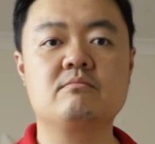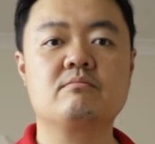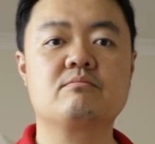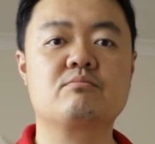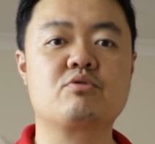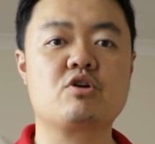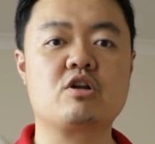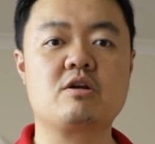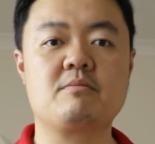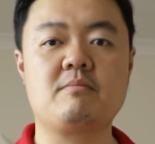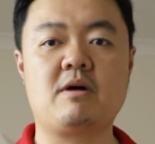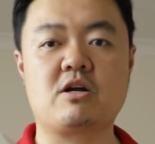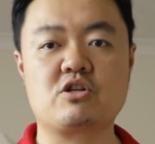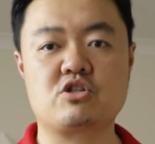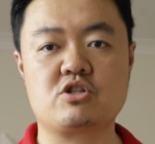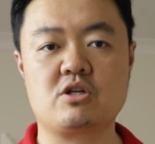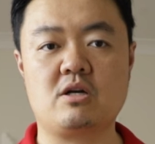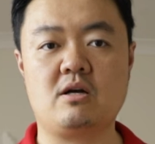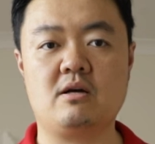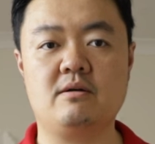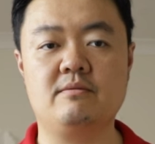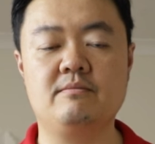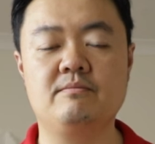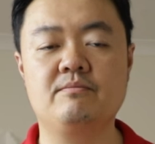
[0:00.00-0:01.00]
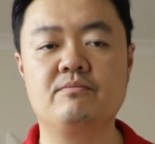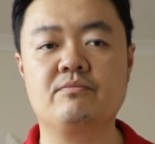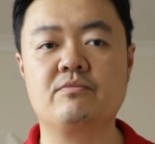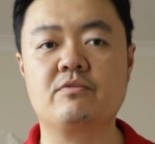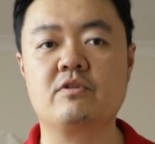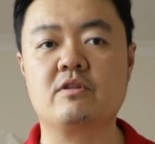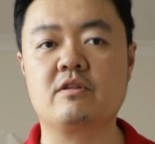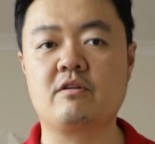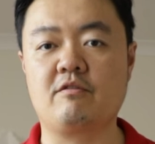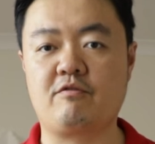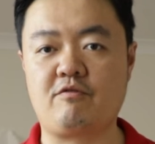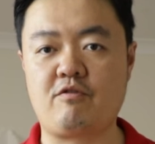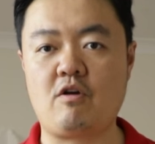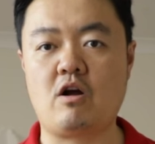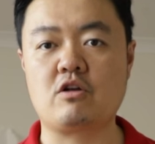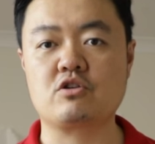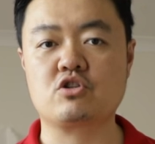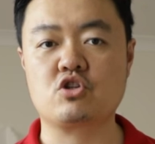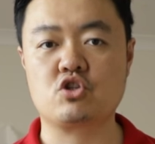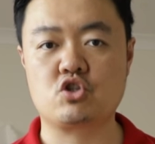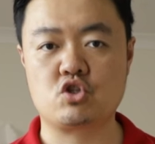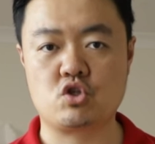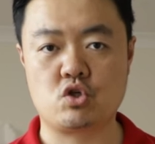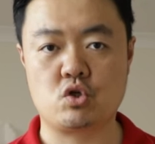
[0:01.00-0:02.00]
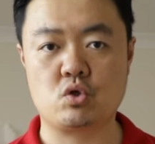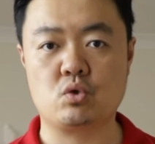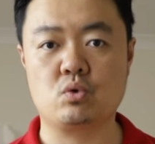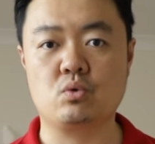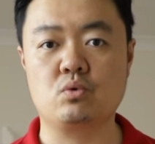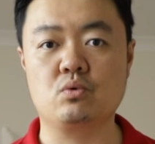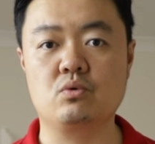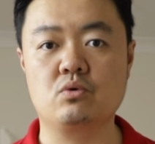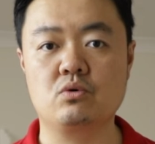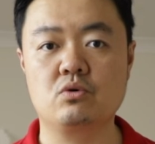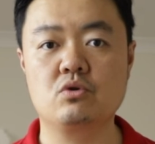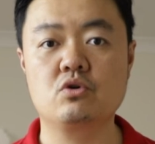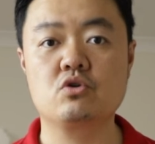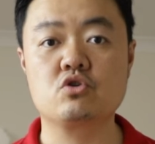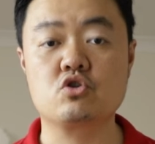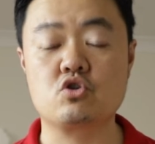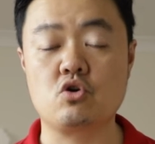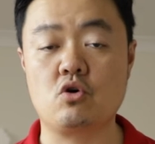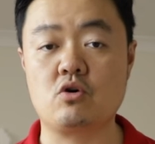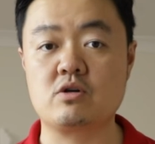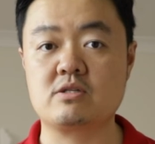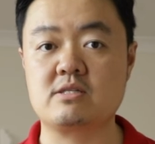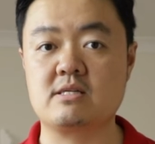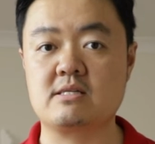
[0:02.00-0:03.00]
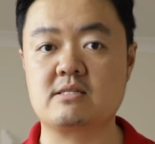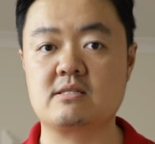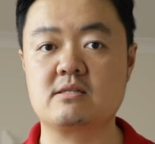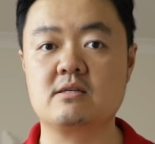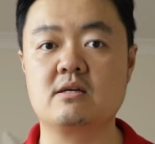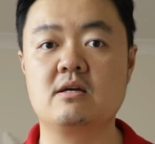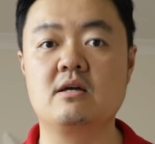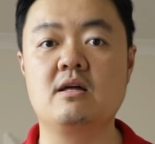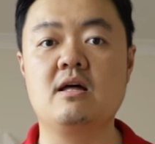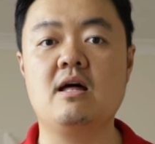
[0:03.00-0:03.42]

pretty much the front two choices.